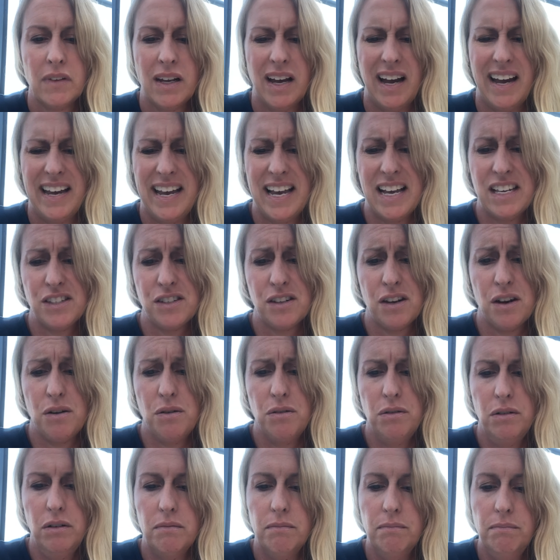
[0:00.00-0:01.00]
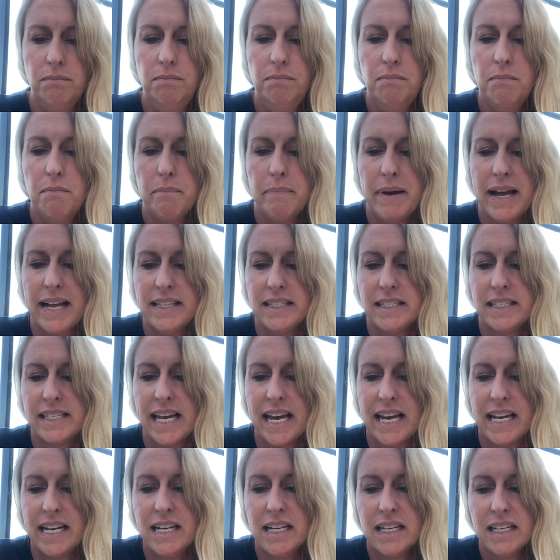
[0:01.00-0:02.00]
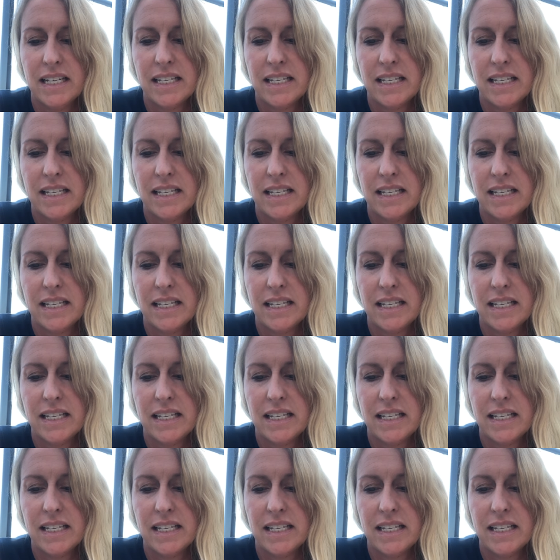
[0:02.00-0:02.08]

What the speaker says: "I guess so," Ben said,